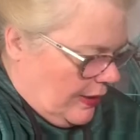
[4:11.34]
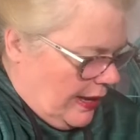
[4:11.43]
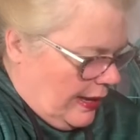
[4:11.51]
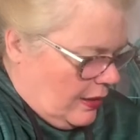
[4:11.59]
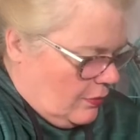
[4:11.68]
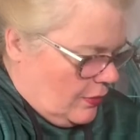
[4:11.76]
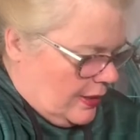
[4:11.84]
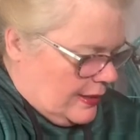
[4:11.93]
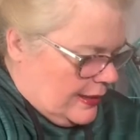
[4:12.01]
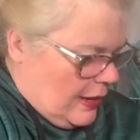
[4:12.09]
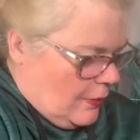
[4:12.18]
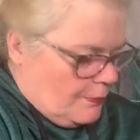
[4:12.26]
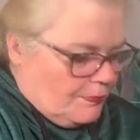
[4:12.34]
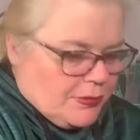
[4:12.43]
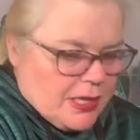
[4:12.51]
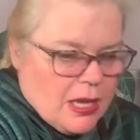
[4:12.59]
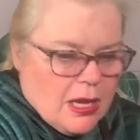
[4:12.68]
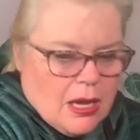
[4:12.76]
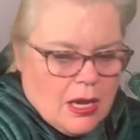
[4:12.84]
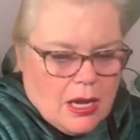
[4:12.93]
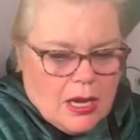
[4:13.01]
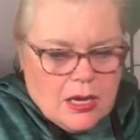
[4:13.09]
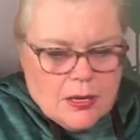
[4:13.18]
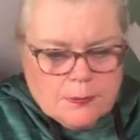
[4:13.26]
I had it written down,
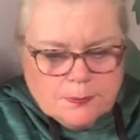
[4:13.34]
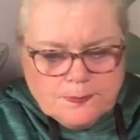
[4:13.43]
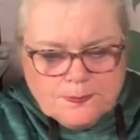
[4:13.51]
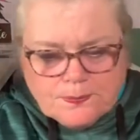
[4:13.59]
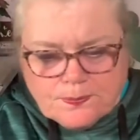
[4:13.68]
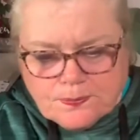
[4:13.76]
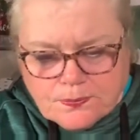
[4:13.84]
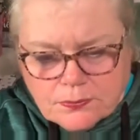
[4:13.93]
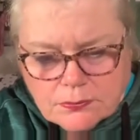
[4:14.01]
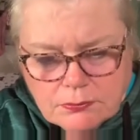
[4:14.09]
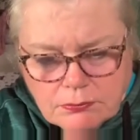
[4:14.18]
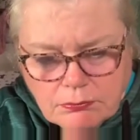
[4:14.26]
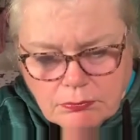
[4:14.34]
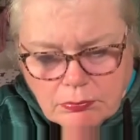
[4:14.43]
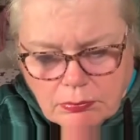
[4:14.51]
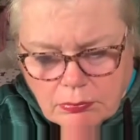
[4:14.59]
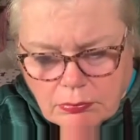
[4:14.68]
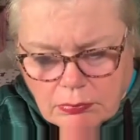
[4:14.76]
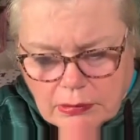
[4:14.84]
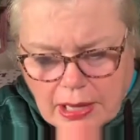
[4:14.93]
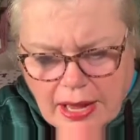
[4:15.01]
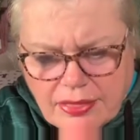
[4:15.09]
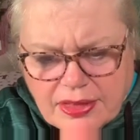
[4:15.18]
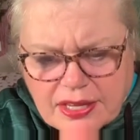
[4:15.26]
um,
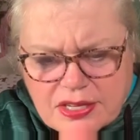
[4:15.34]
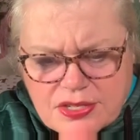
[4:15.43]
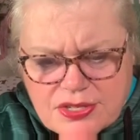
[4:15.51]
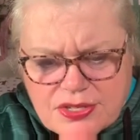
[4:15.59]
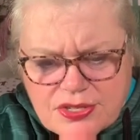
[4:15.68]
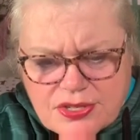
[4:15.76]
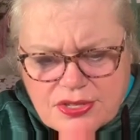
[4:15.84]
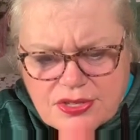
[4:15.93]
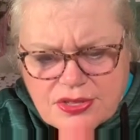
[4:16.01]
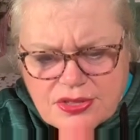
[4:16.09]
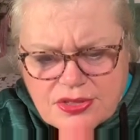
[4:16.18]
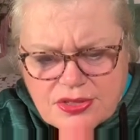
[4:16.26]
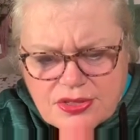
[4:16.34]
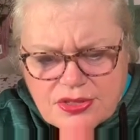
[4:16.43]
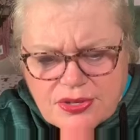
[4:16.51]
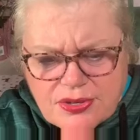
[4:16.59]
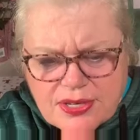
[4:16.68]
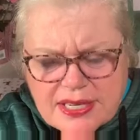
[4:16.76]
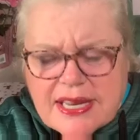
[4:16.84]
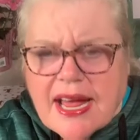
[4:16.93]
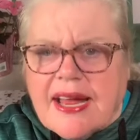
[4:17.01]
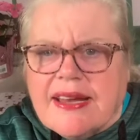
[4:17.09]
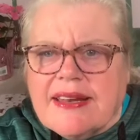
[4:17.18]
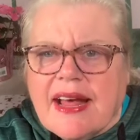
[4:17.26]
I think is
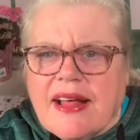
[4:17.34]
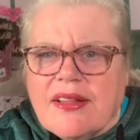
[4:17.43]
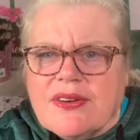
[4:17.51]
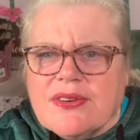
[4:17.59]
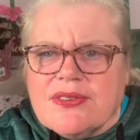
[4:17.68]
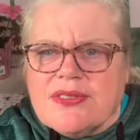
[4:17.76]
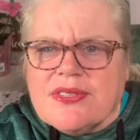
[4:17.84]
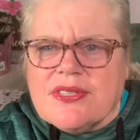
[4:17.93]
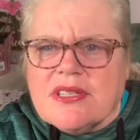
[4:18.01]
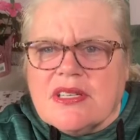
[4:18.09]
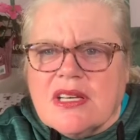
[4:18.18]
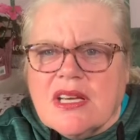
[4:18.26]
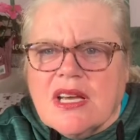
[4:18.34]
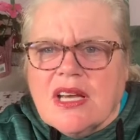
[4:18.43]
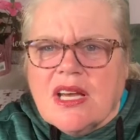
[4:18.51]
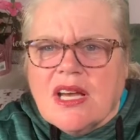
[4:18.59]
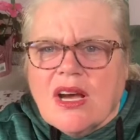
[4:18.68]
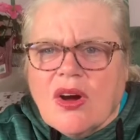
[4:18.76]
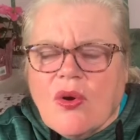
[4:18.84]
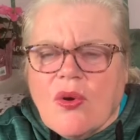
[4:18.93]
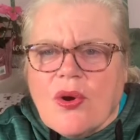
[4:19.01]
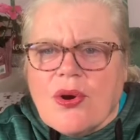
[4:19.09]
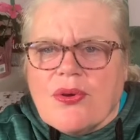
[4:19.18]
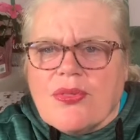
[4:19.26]
$39
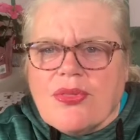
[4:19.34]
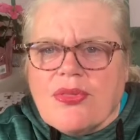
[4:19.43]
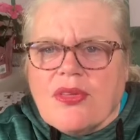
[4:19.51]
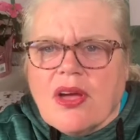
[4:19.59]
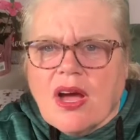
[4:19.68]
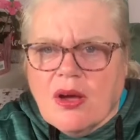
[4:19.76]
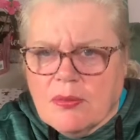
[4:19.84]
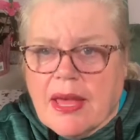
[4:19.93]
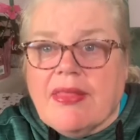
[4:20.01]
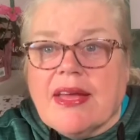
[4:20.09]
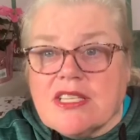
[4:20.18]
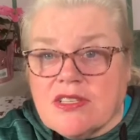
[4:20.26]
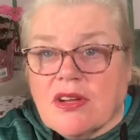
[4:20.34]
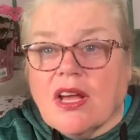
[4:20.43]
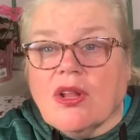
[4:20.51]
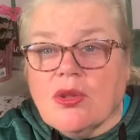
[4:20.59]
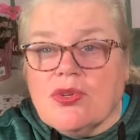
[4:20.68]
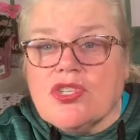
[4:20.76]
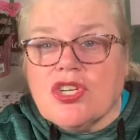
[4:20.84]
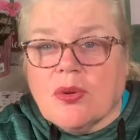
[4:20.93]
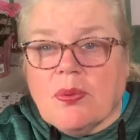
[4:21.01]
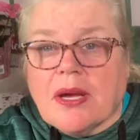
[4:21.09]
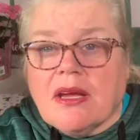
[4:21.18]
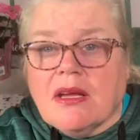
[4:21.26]
or, um, and that's includes
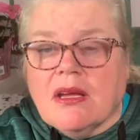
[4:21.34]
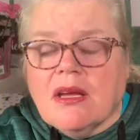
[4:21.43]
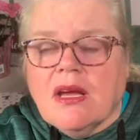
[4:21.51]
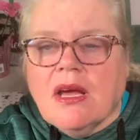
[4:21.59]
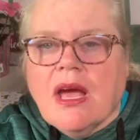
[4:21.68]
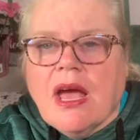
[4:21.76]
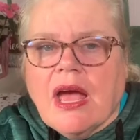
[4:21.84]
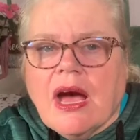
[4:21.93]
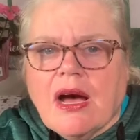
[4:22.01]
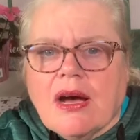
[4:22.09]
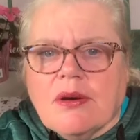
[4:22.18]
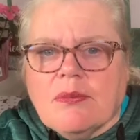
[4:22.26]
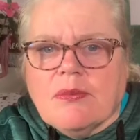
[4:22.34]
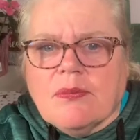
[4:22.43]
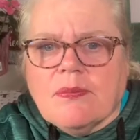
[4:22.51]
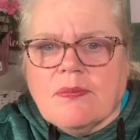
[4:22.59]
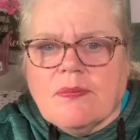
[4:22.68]
shipping um,